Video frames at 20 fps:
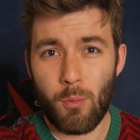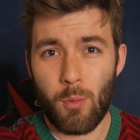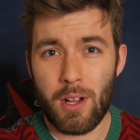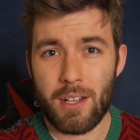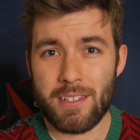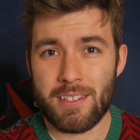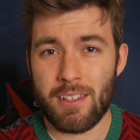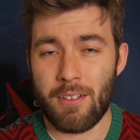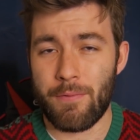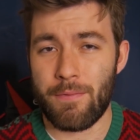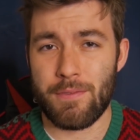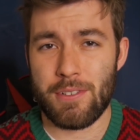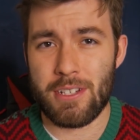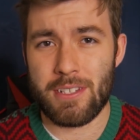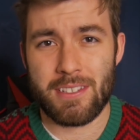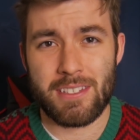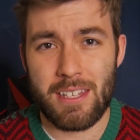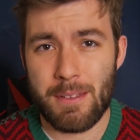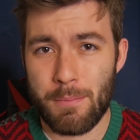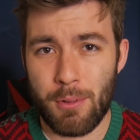ones of
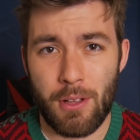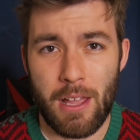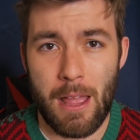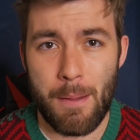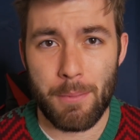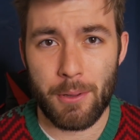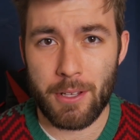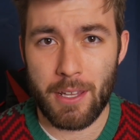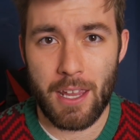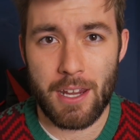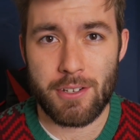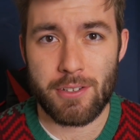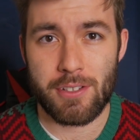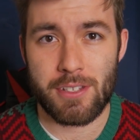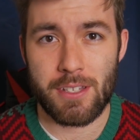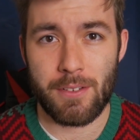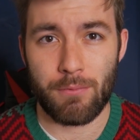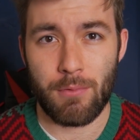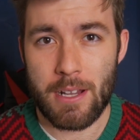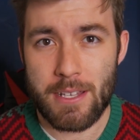just simple
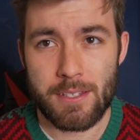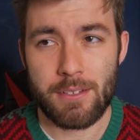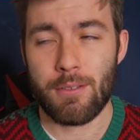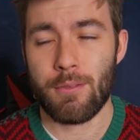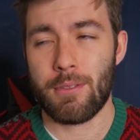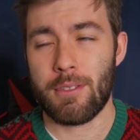applications of residue